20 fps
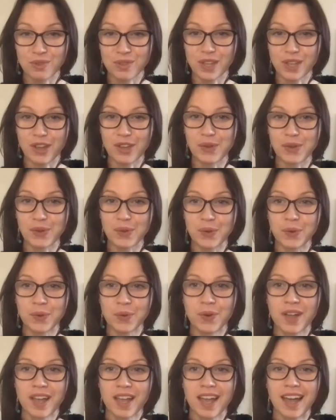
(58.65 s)

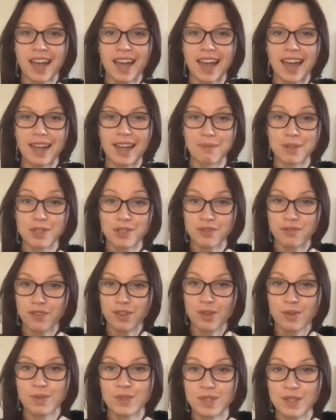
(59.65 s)
cycle and which
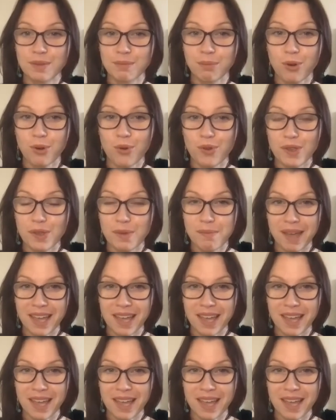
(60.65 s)
foods support you